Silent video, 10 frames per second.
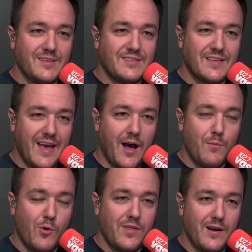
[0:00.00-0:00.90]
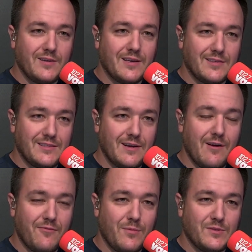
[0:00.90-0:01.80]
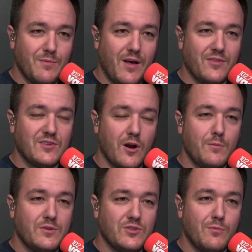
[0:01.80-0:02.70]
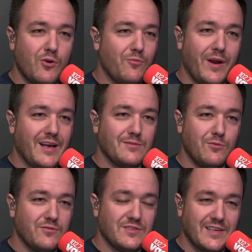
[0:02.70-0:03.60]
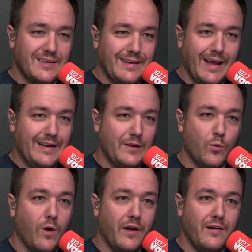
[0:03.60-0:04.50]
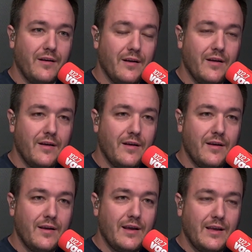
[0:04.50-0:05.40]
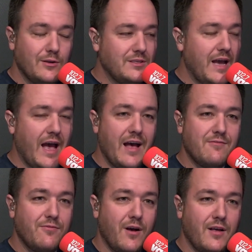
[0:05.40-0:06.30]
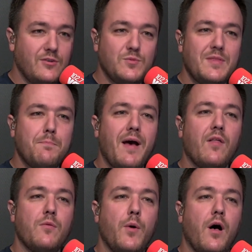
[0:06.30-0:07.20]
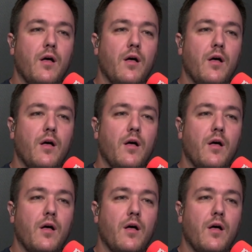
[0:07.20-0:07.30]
He's the cowboy there. He's got the cigarette from his mouth. His arm used to move, but hasn't moved since like 91. Uh-huh. He used to have, used to be the belle of the ball.